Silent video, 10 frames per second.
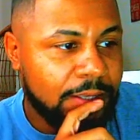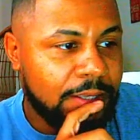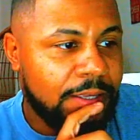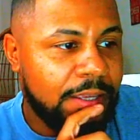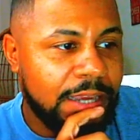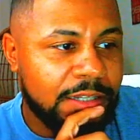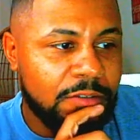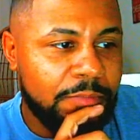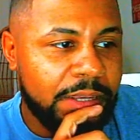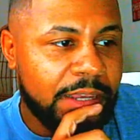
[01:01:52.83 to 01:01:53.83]
He had two
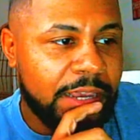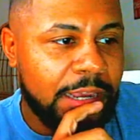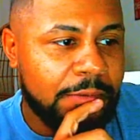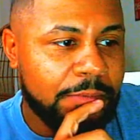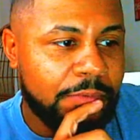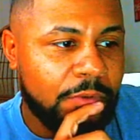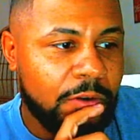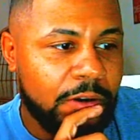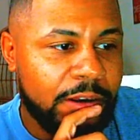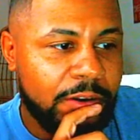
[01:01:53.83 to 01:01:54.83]
big games before.
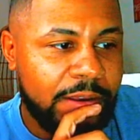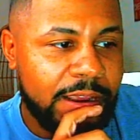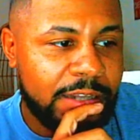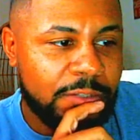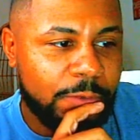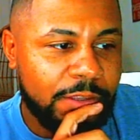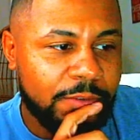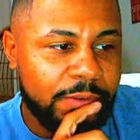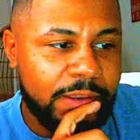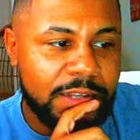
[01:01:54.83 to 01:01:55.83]
He had
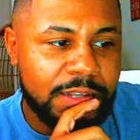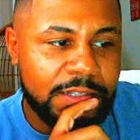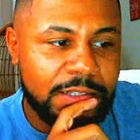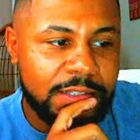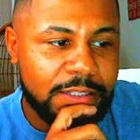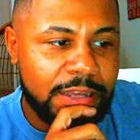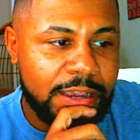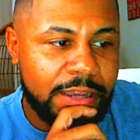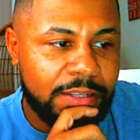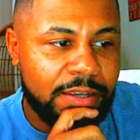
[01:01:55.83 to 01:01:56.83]
23 against Cincinnati.
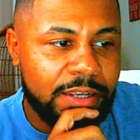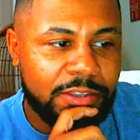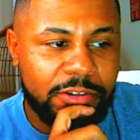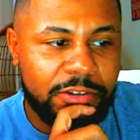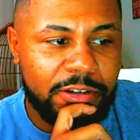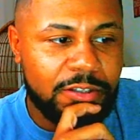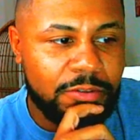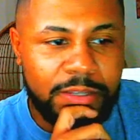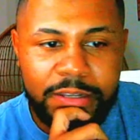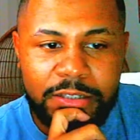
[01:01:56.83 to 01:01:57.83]
He had 32
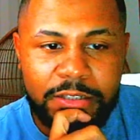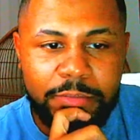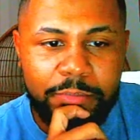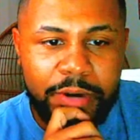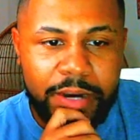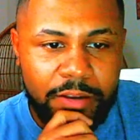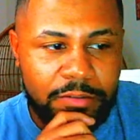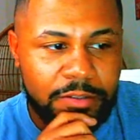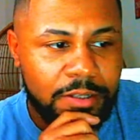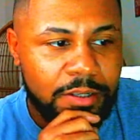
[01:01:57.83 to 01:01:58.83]
against the Browns.
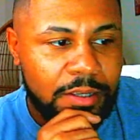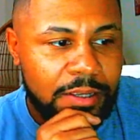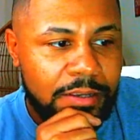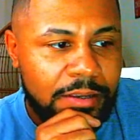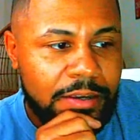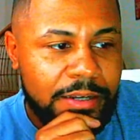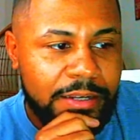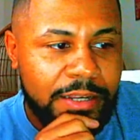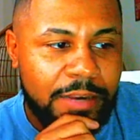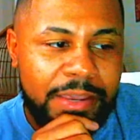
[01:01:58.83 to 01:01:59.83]
And
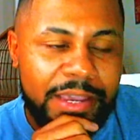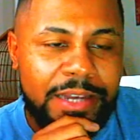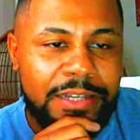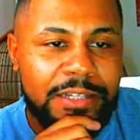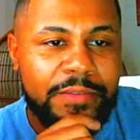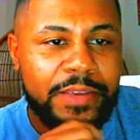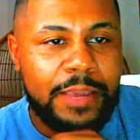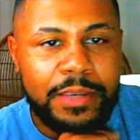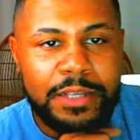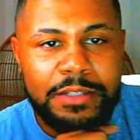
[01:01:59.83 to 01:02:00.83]
then, he had a tough game against